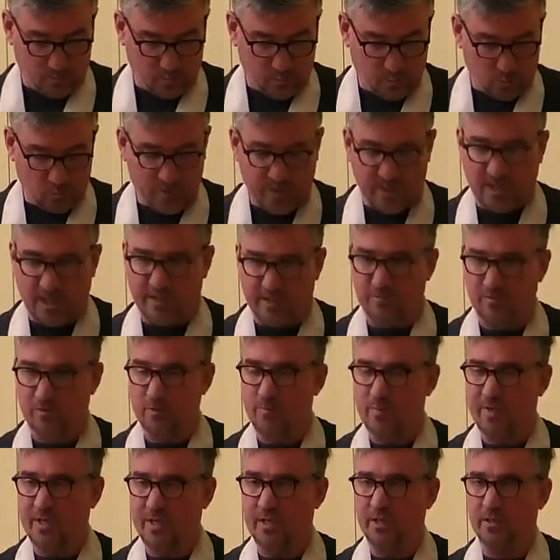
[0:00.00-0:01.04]
We have to
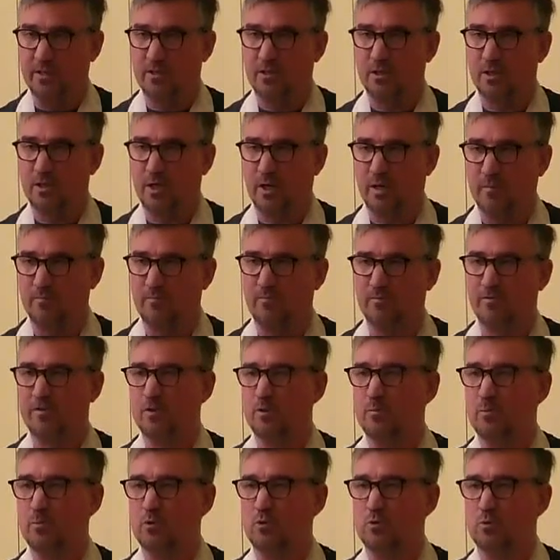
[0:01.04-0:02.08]
be
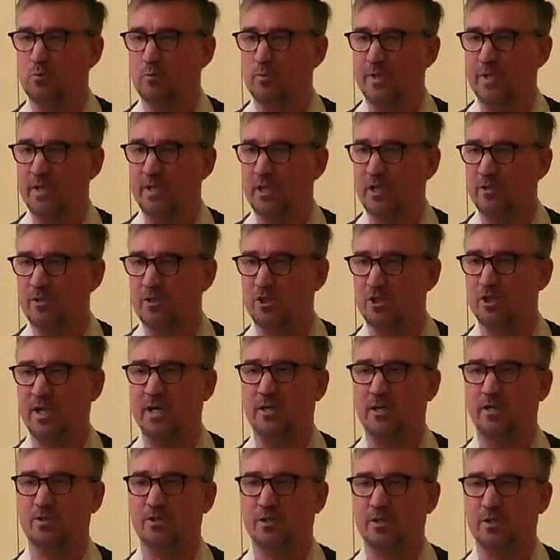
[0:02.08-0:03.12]
comfortable with the
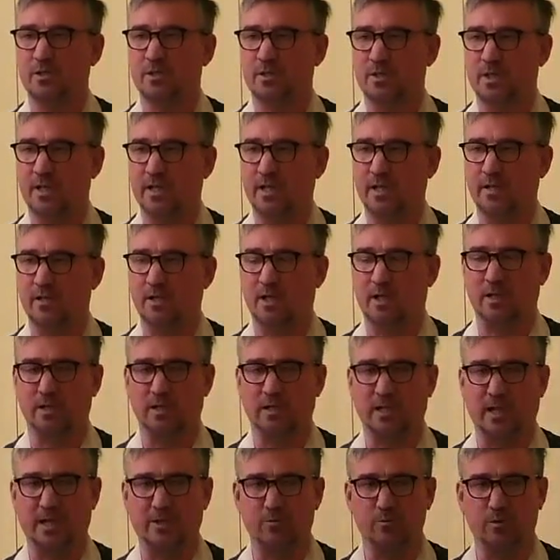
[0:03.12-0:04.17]
uncertainty that
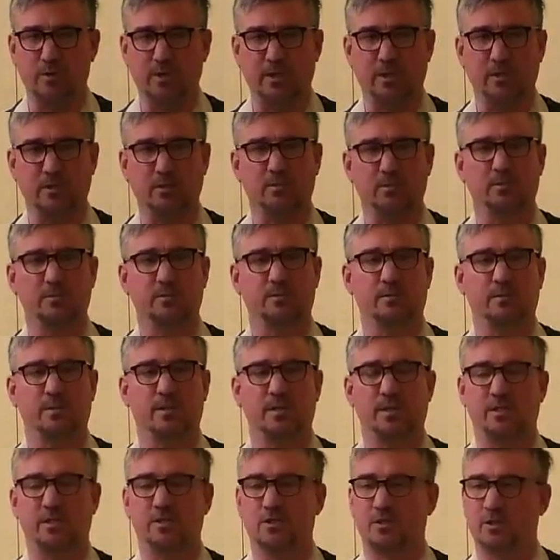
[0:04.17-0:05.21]
allowing
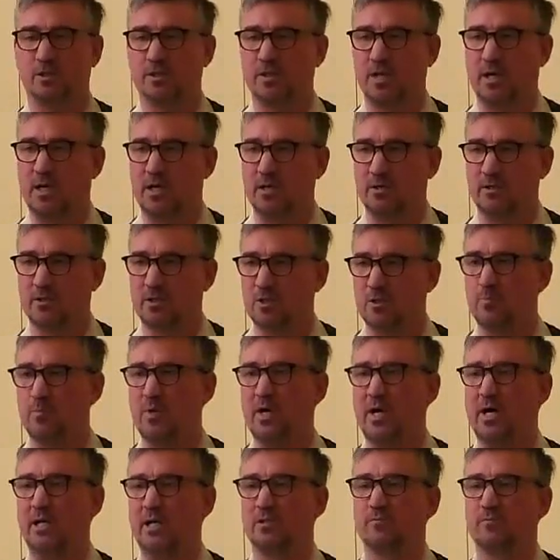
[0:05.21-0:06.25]
this darker
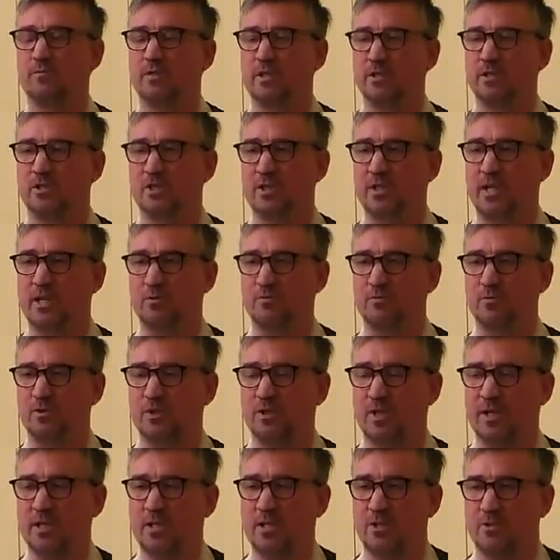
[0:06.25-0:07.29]
part of ourselves
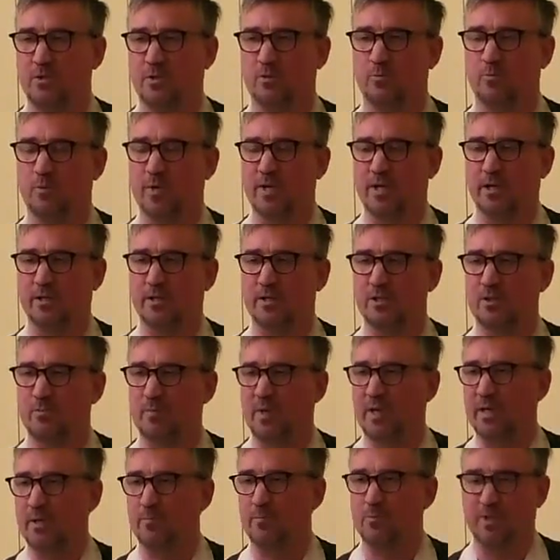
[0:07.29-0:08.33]
into our awareness
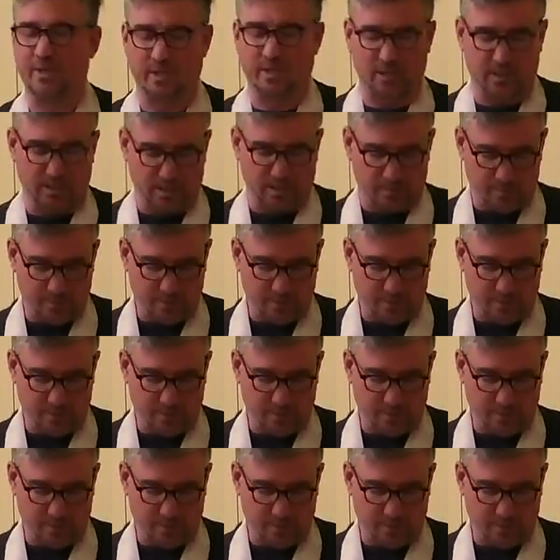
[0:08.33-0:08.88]
might bring up.